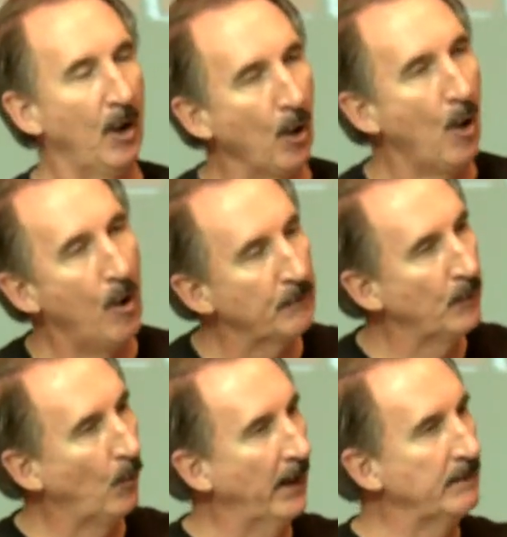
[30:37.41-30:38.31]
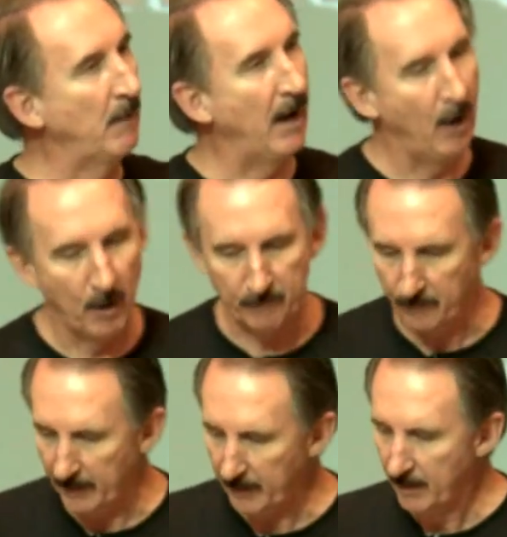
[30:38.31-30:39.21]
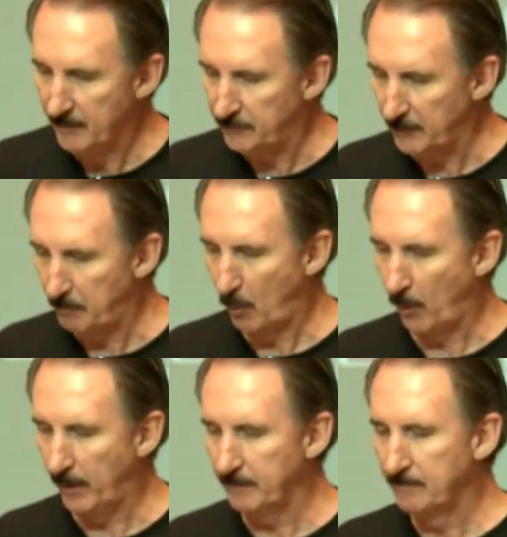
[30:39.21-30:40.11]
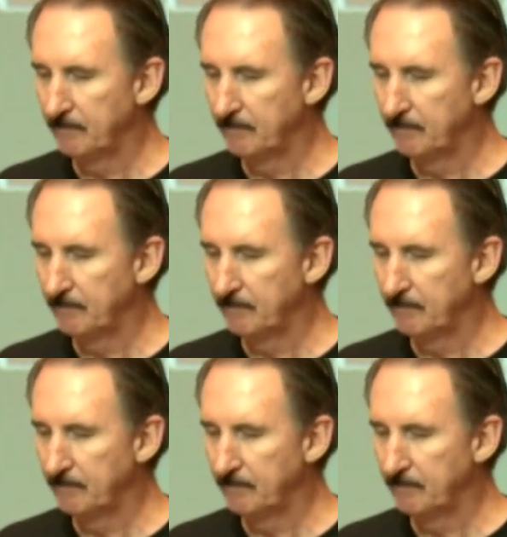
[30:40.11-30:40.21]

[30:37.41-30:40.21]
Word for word: along the way by offering support